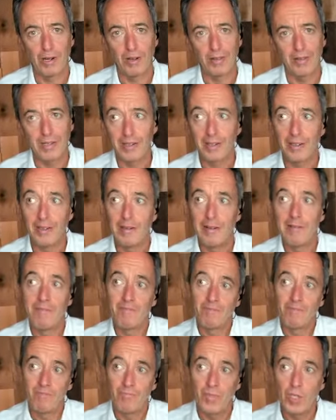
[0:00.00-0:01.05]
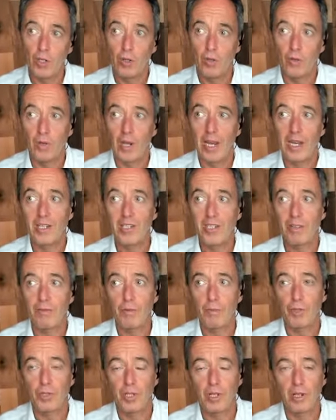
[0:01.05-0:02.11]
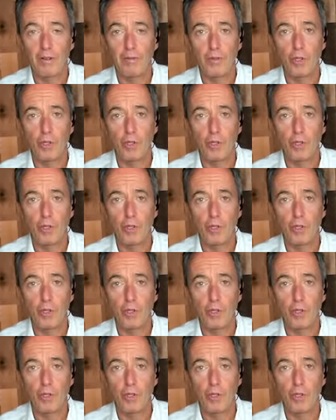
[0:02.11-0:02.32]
And I think, 87%